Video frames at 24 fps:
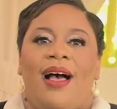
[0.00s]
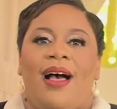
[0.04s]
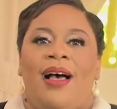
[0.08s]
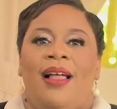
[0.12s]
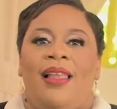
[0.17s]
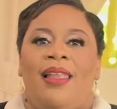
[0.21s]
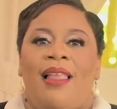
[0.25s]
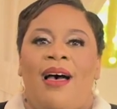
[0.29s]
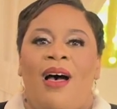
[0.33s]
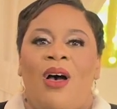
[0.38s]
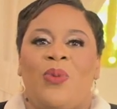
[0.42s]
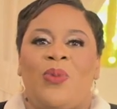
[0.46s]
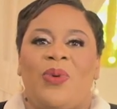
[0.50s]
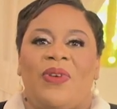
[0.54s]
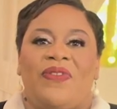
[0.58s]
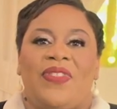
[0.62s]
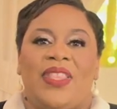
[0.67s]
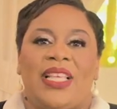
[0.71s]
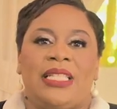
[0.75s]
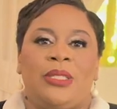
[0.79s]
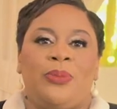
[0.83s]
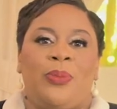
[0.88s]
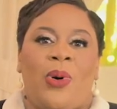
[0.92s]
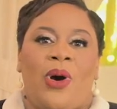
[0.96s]
Along with
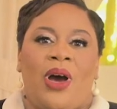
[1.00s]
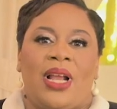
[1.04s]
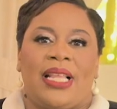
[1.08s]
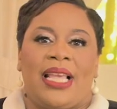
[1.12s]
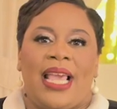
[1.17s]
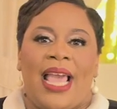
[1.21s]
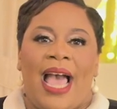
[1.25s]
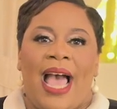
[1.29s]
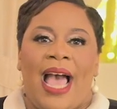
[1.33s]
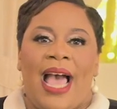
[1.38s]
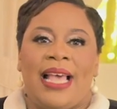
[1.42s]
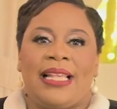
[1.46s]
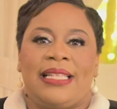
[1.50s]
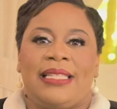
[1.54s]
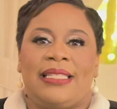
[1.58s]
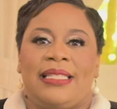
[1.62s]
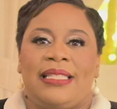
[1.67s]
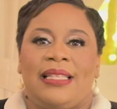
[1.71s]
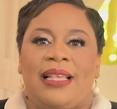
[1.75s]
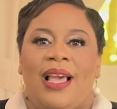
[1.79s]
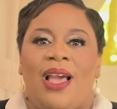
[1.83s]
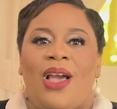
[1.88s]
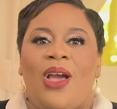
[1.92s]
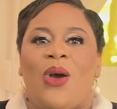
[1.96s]
this
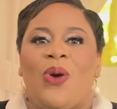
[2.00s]
podcast,